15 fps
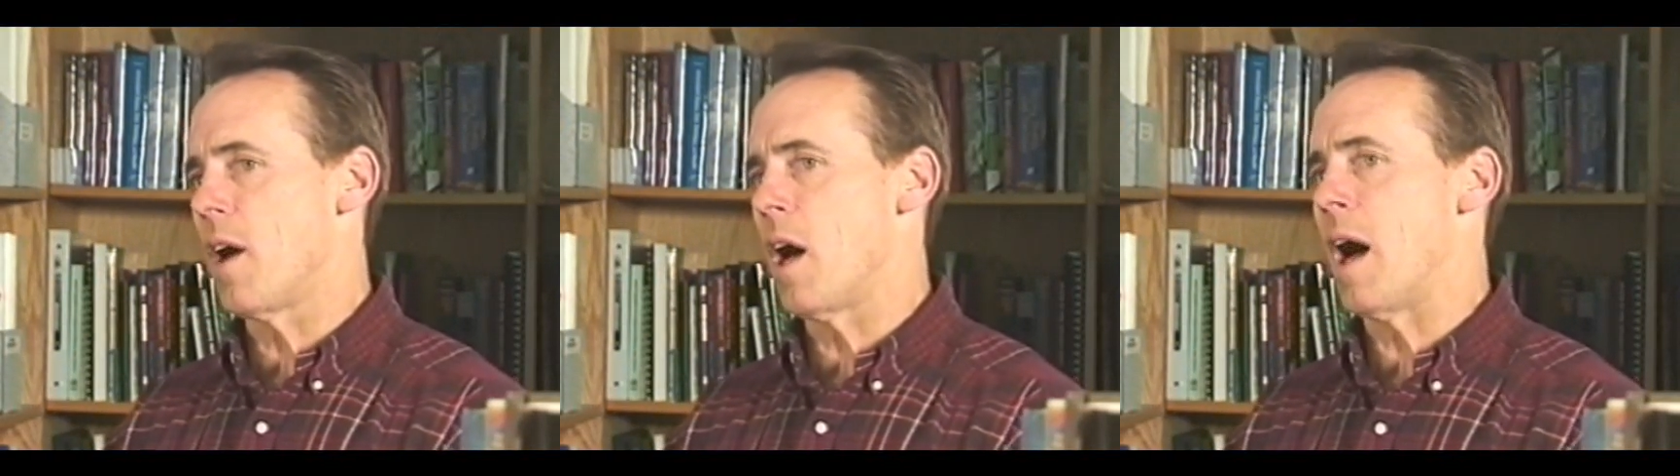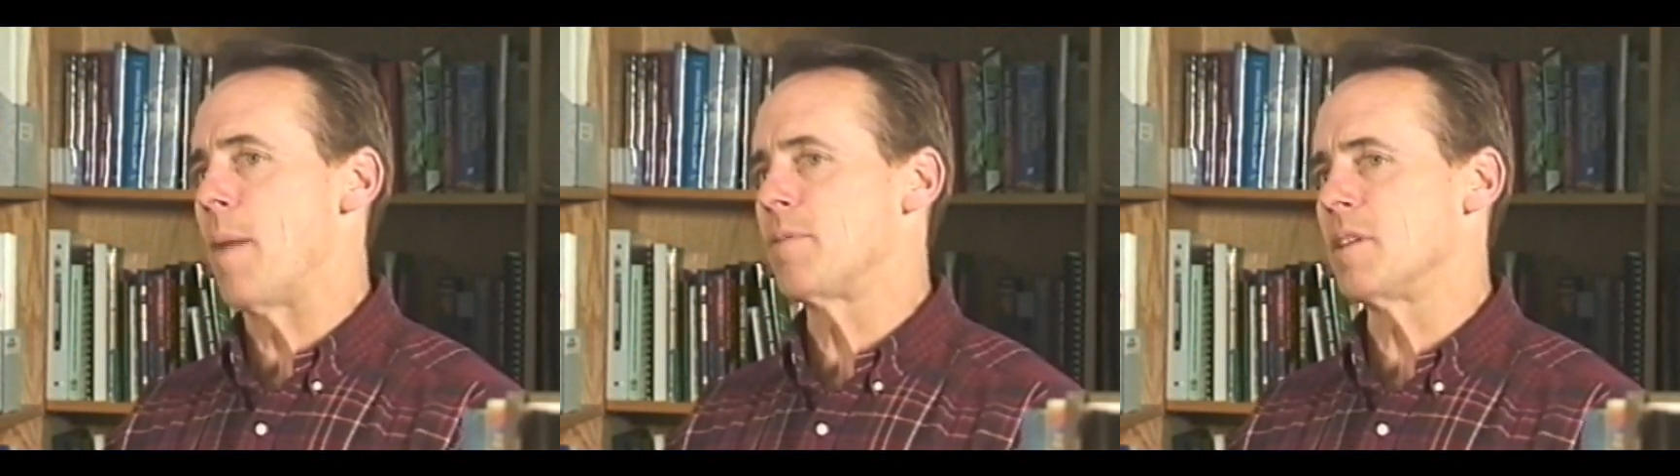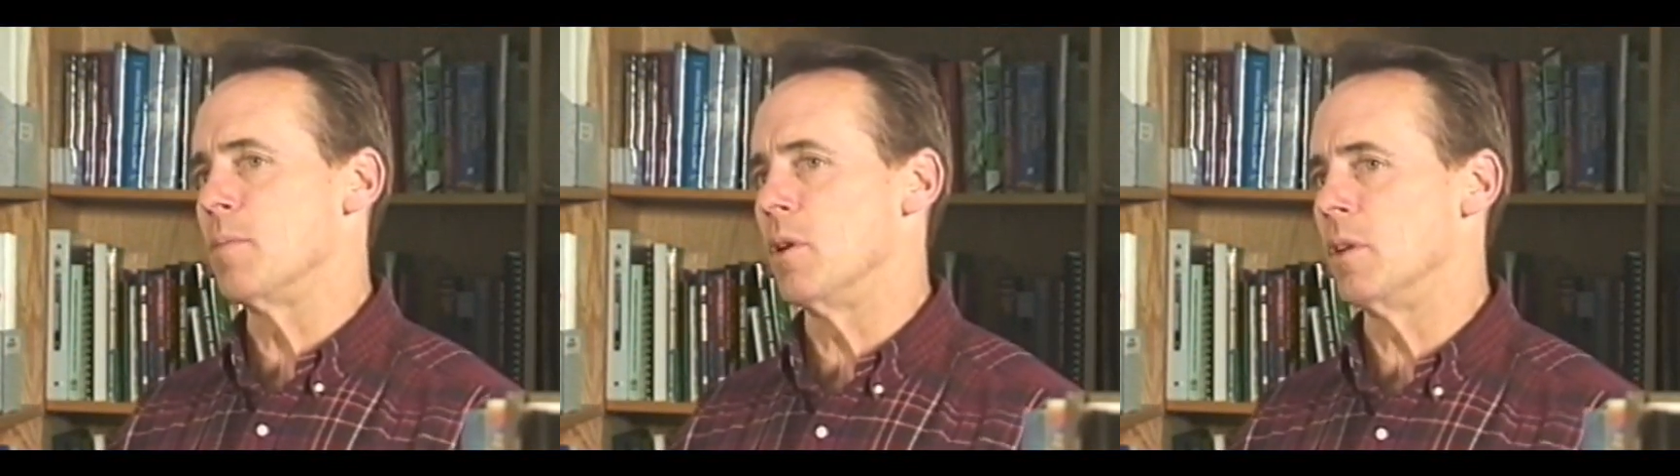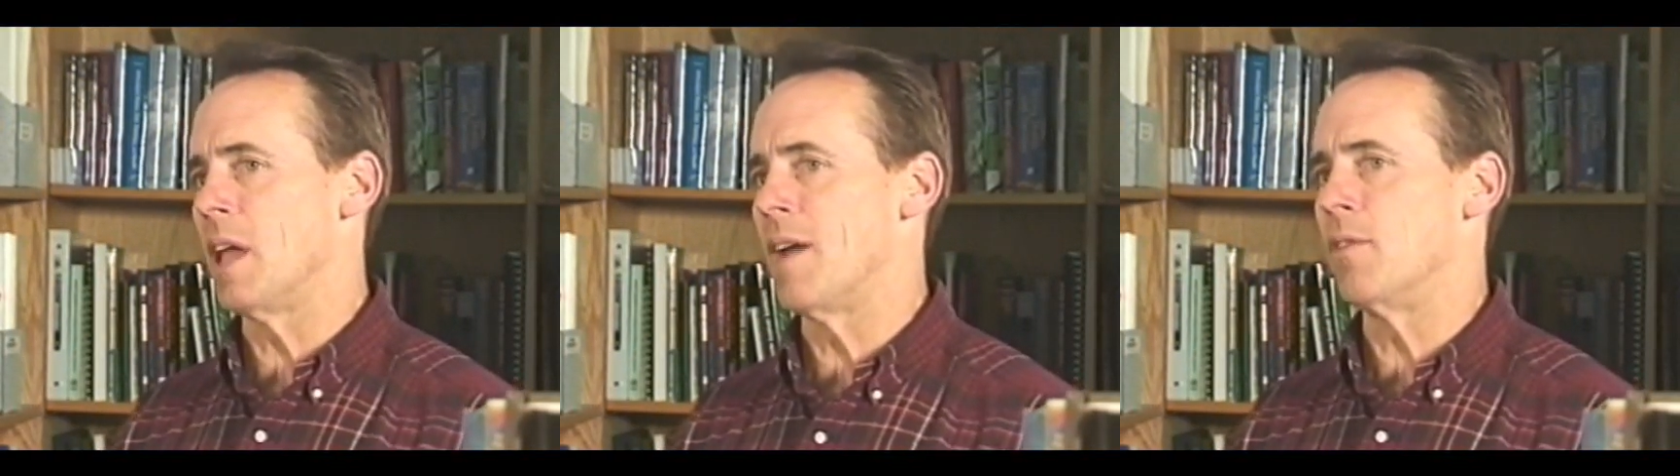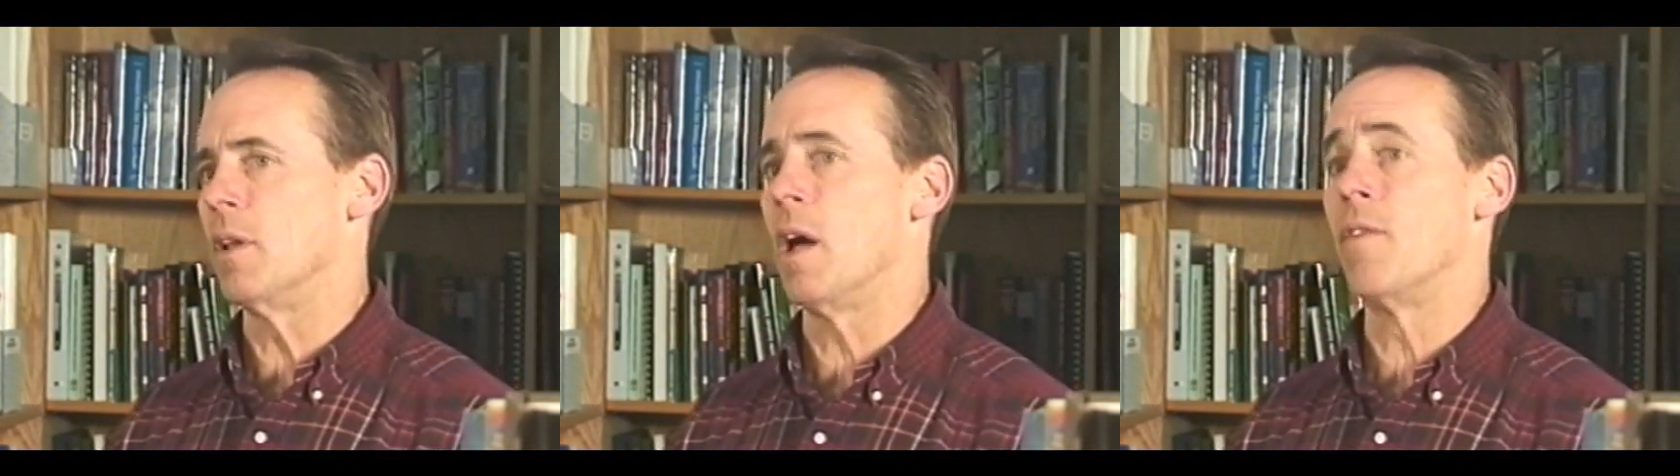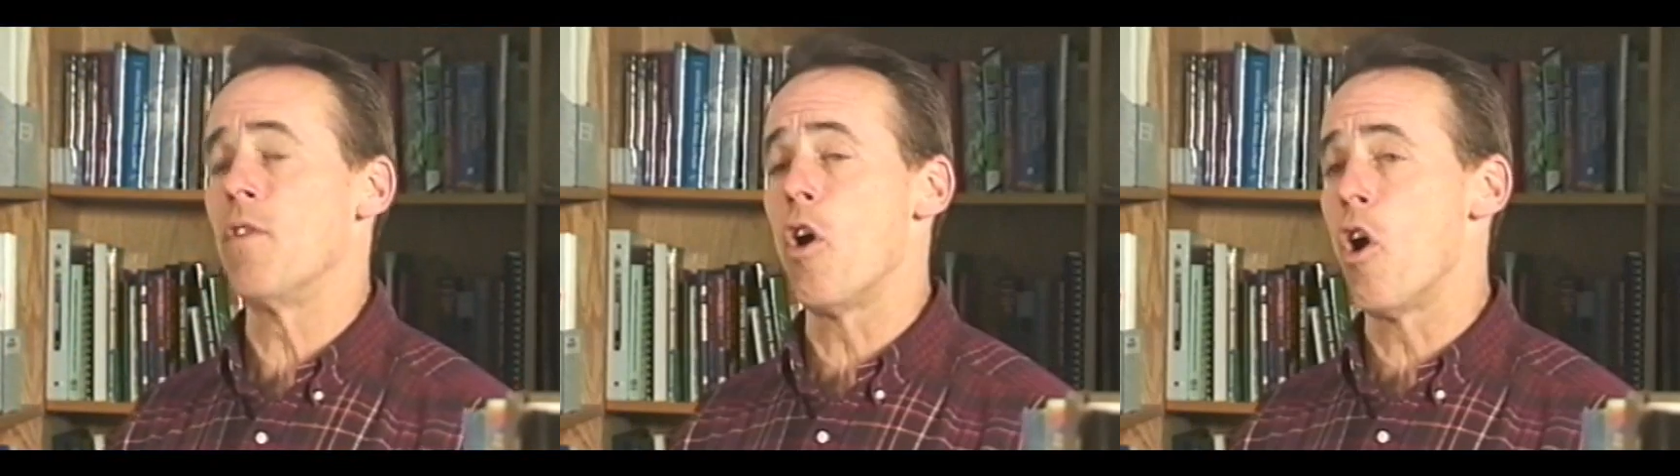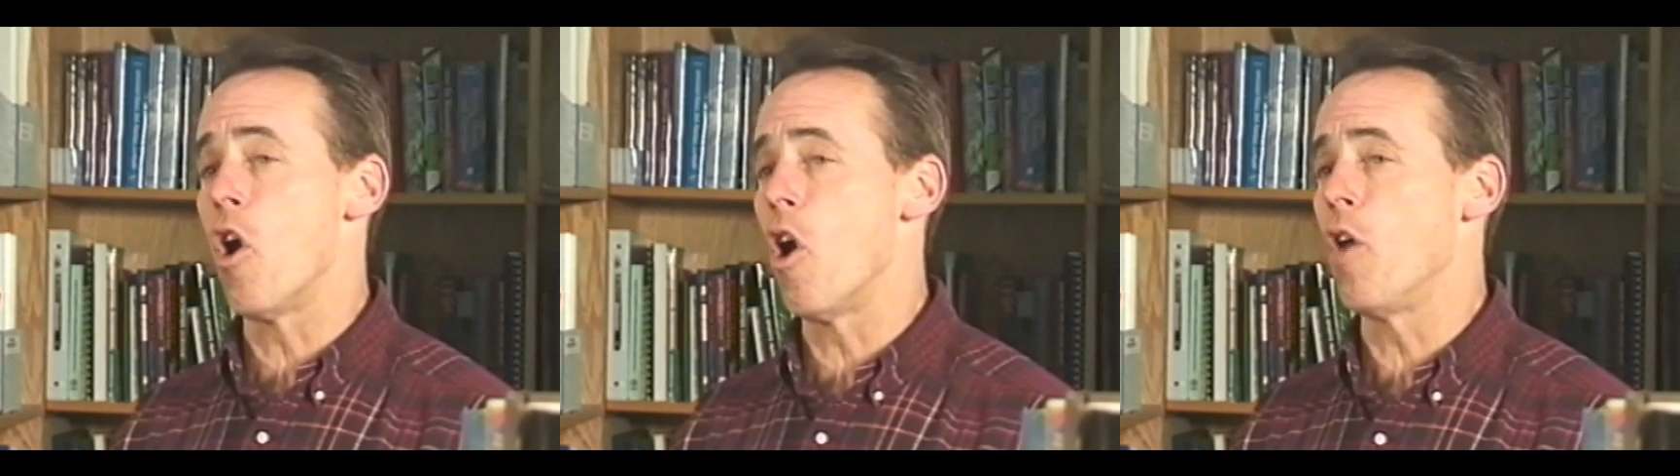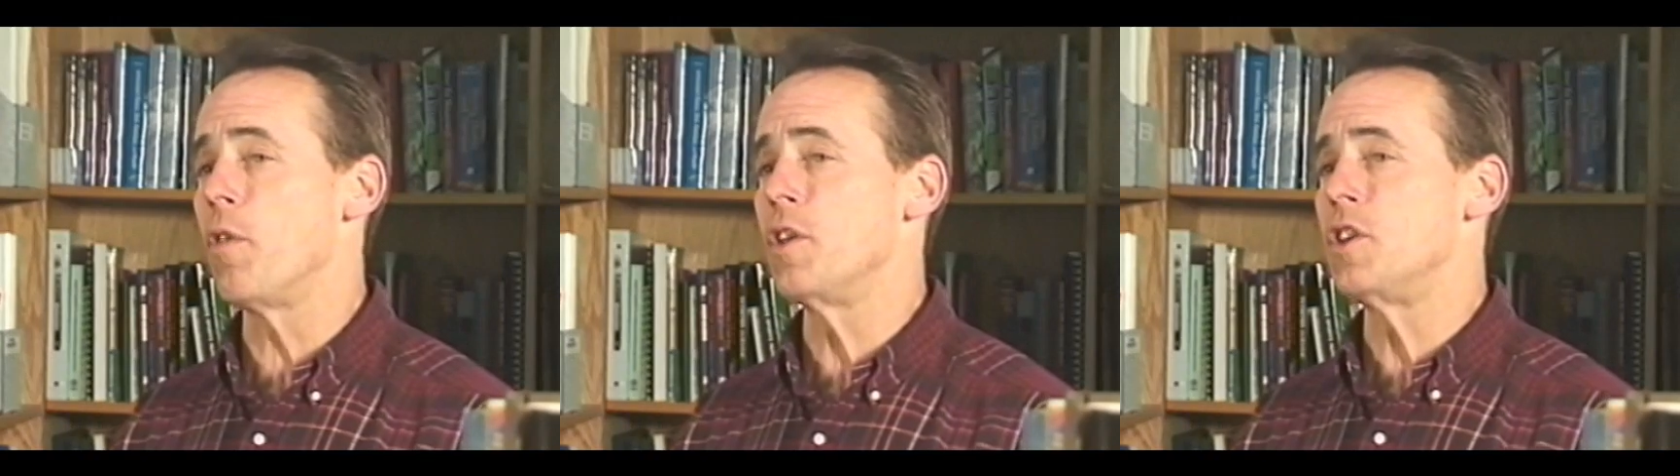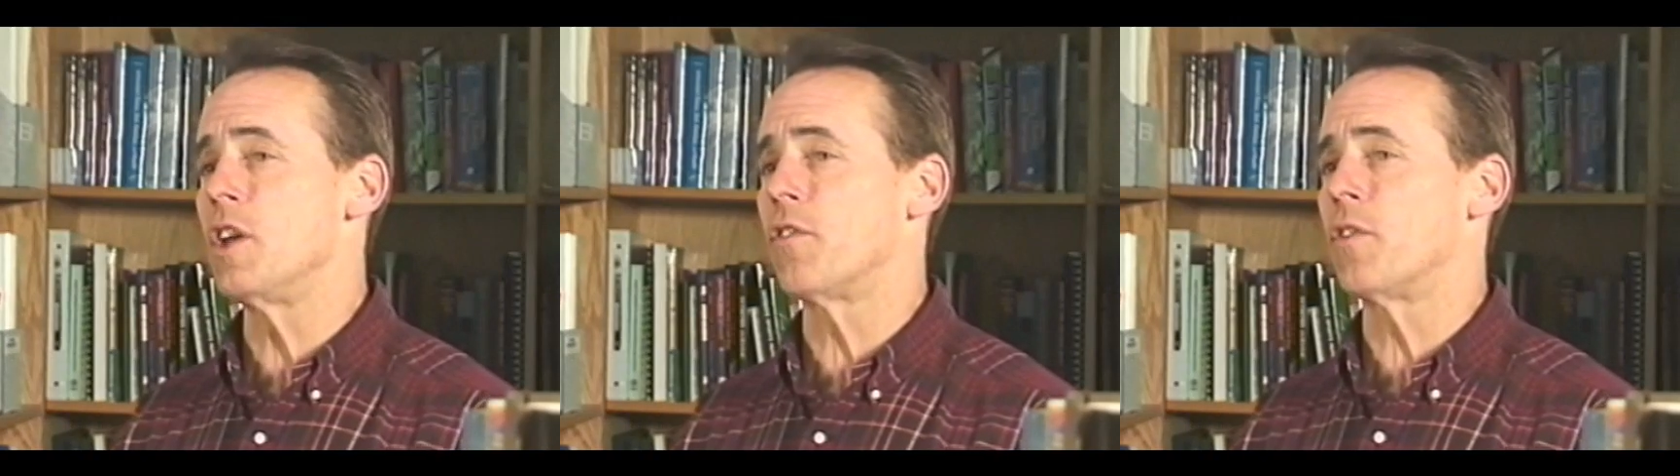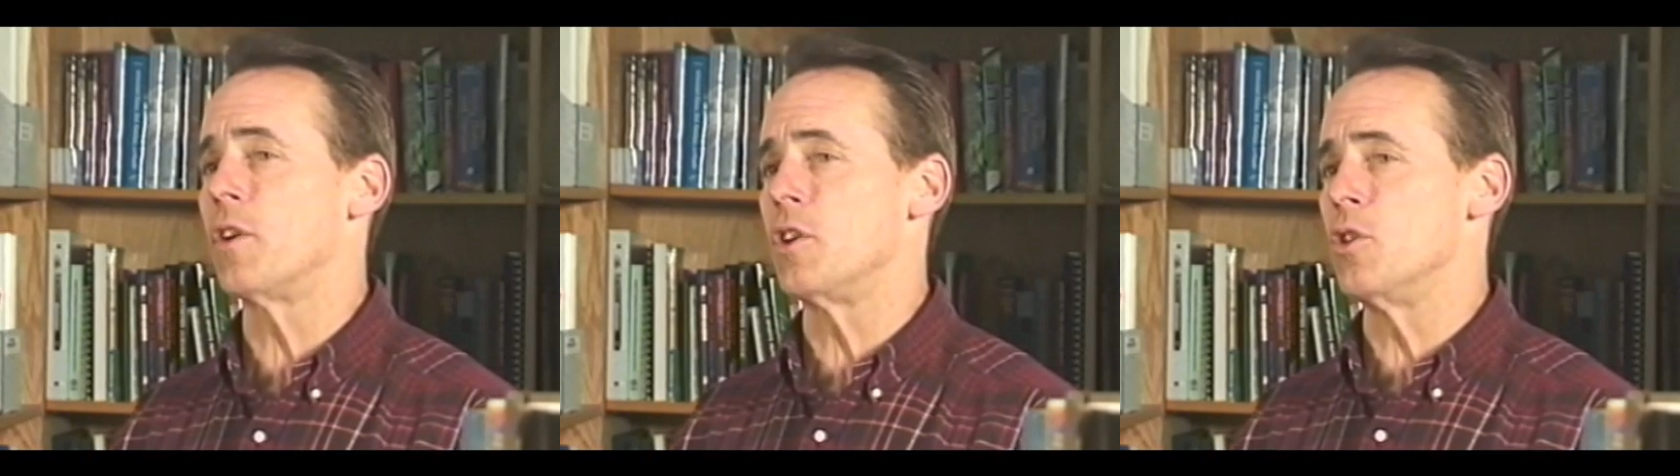optimal level of all the
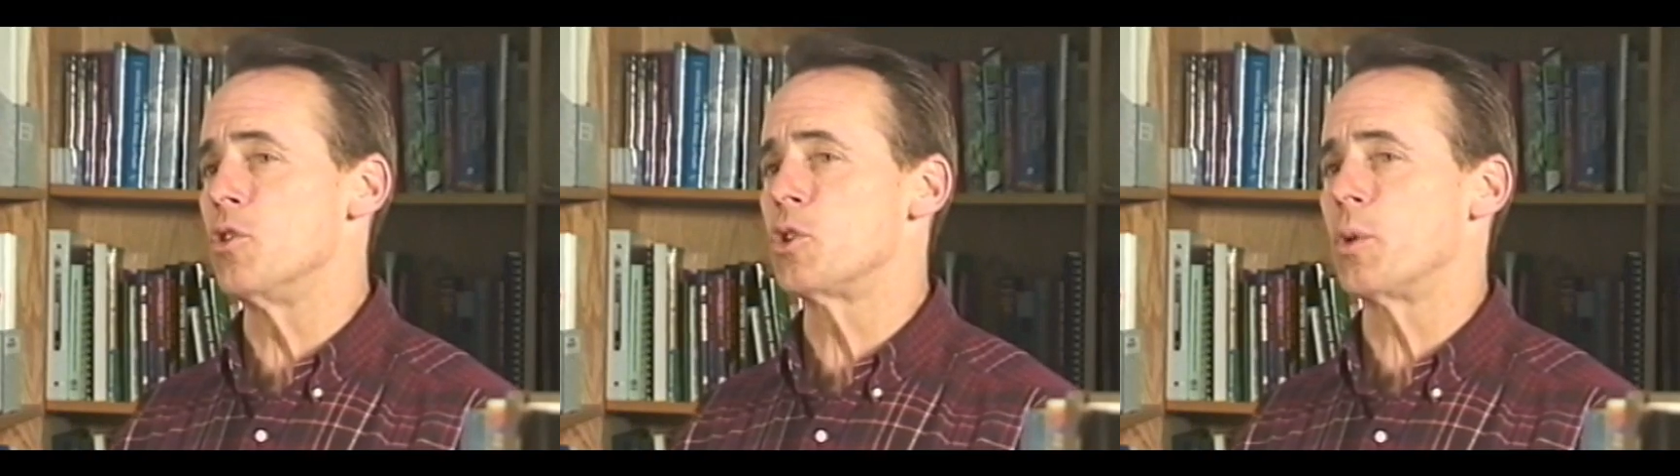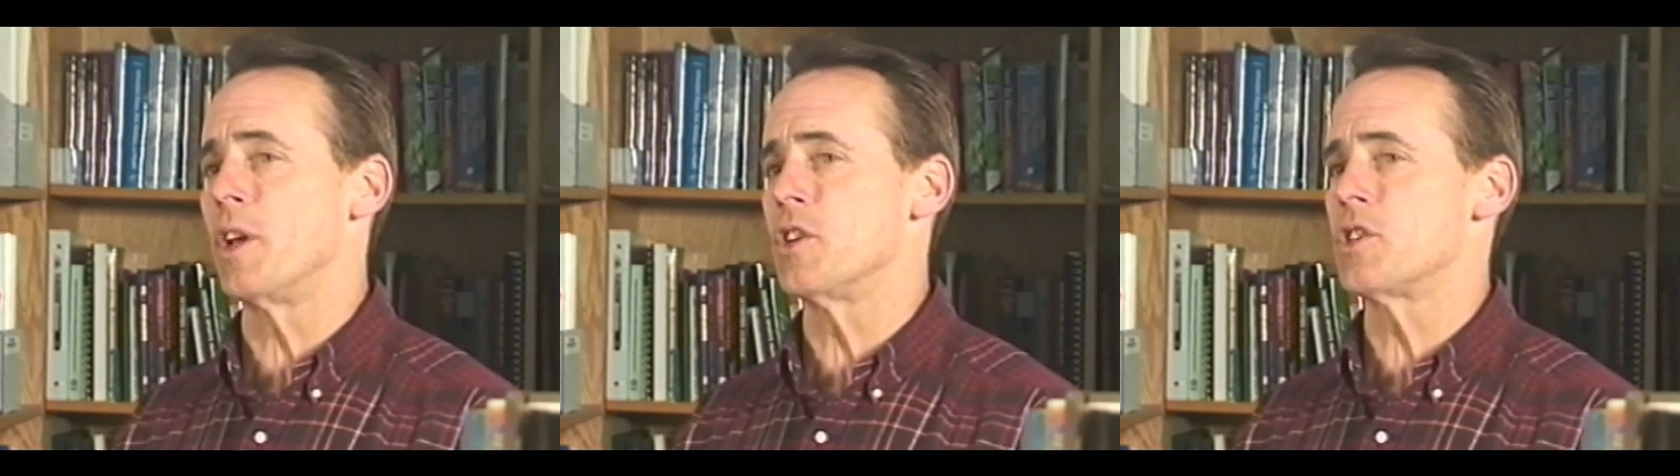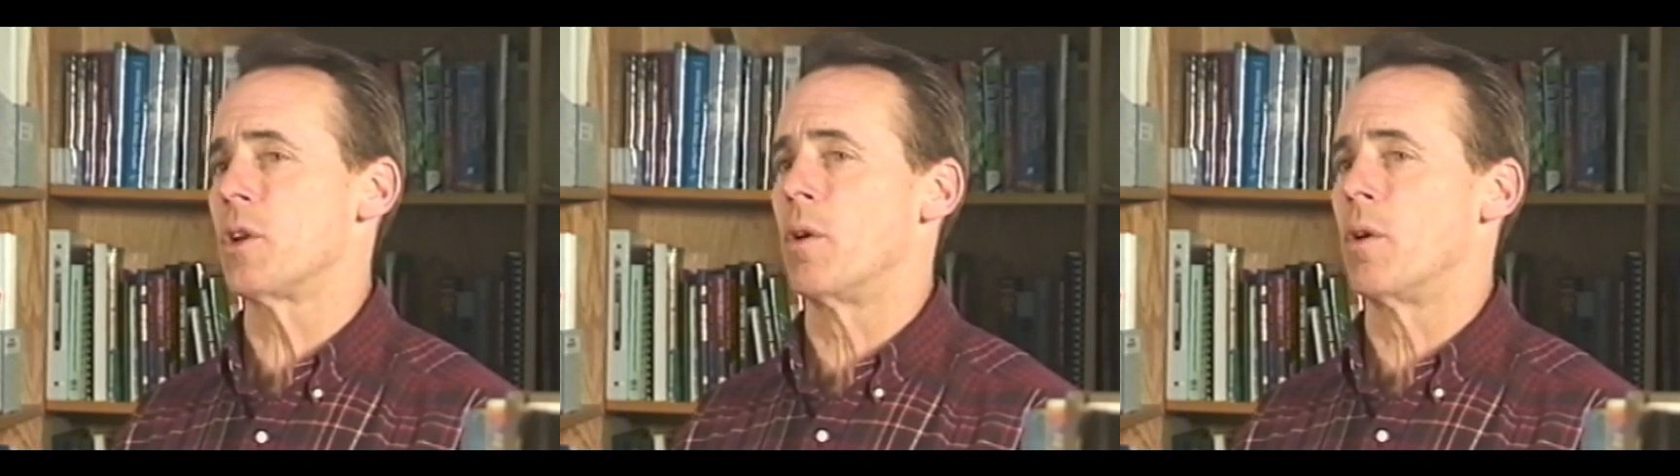different nutrients